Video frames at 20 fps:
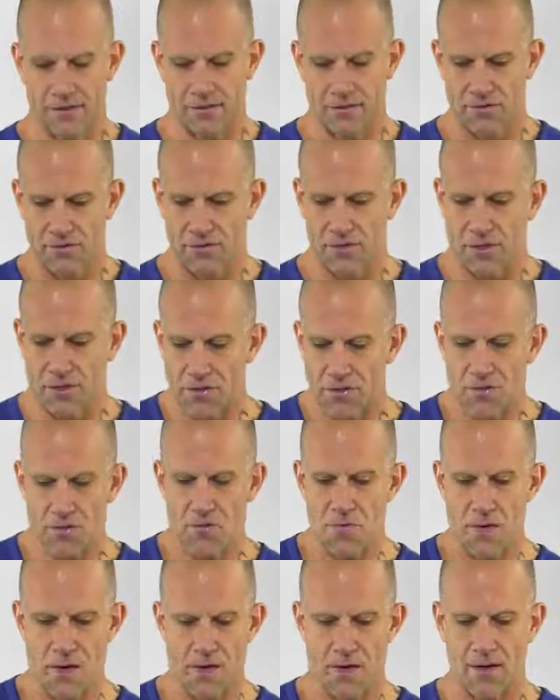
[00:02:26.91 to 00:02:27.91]
There's
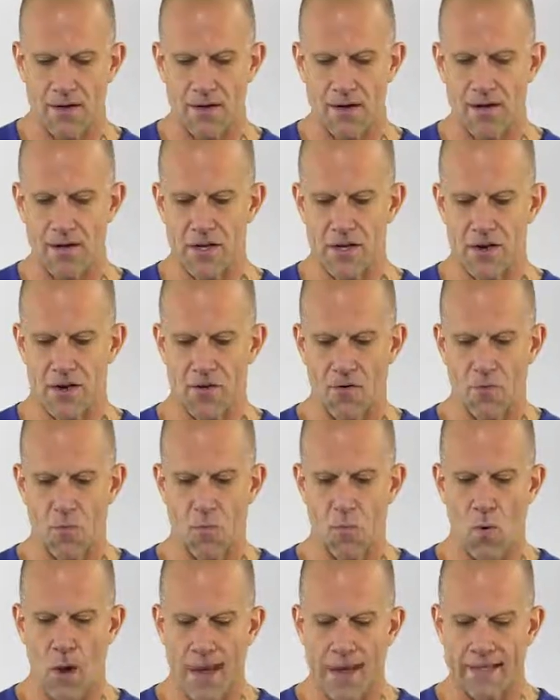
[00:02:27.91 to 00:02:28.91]
two you know
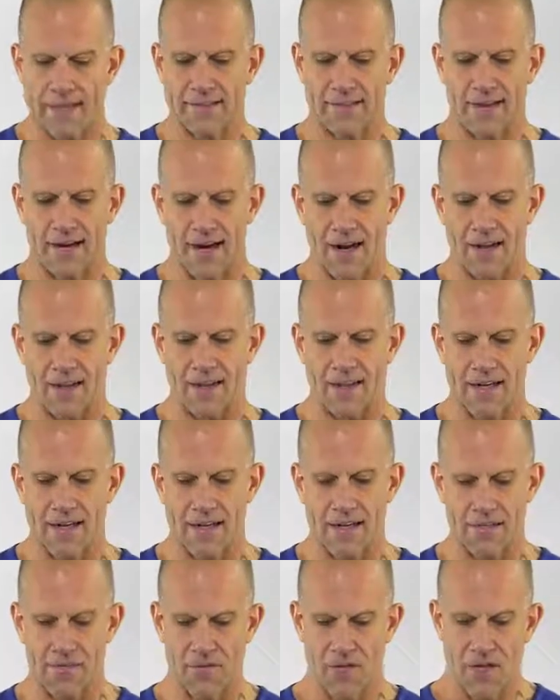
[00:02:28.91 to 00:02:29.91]
ways that I
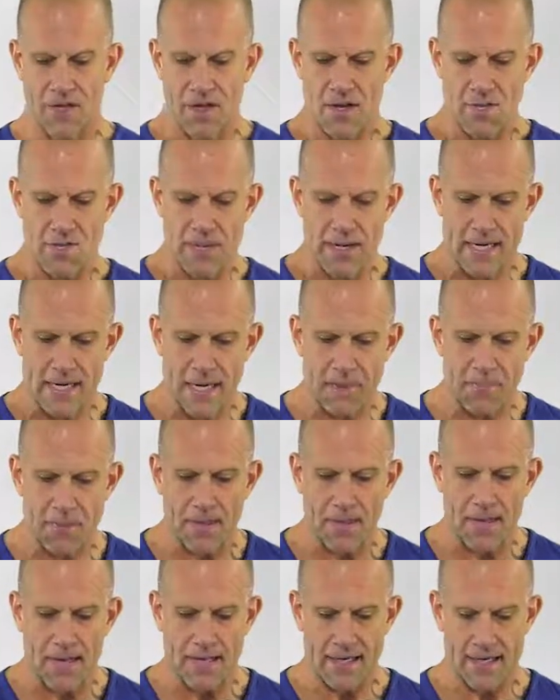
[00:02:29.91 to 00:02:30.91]
think of
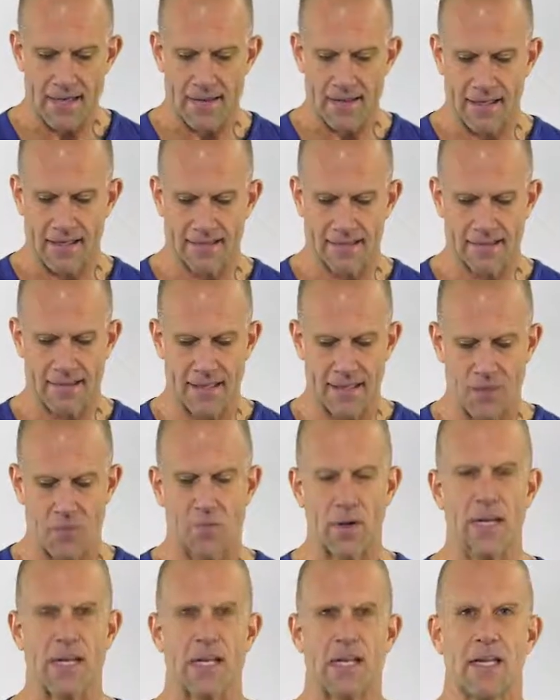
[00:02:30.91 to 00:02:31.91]
manipulating this that
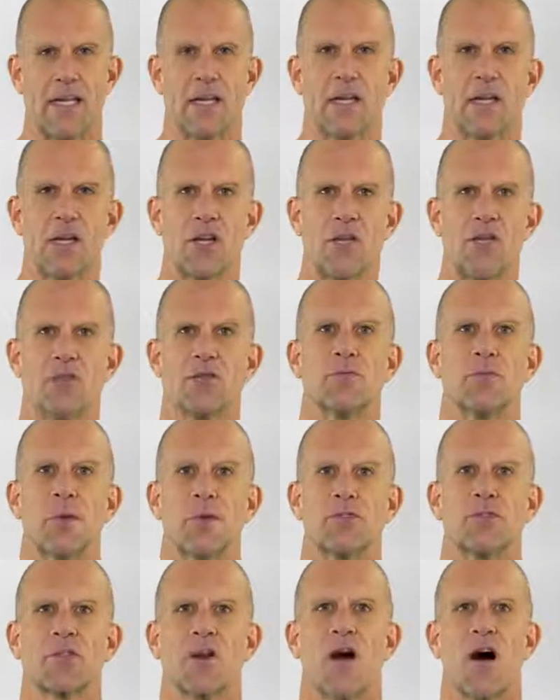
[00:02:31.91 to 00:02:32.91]
we use
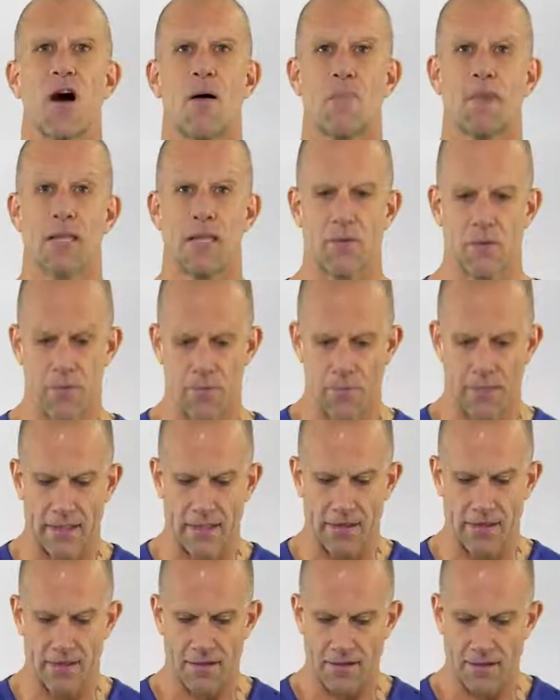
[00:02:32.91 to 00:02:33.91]
most commonly when we
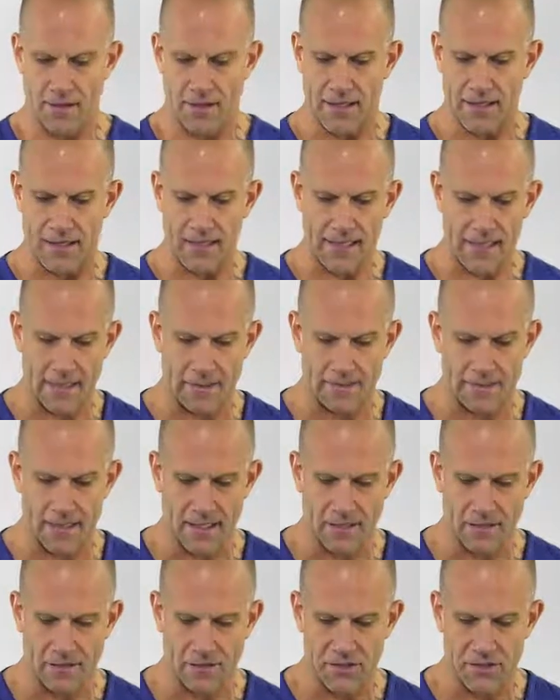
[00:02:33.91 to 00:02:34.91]
look at the Gibbs
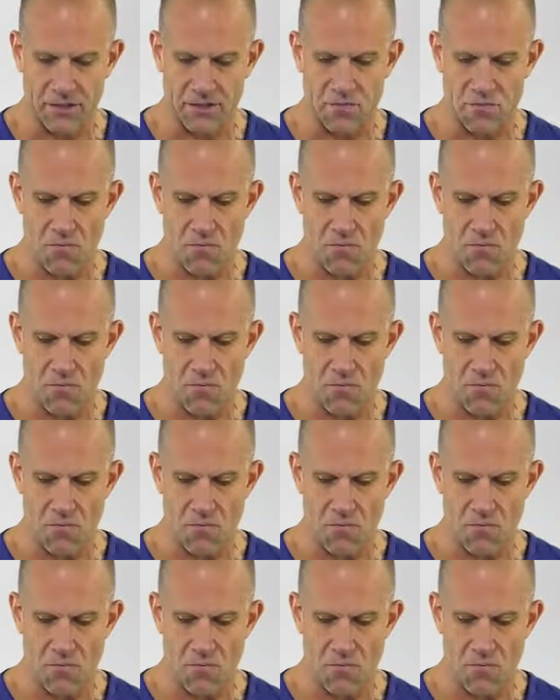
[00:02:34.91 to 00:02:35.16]
energy.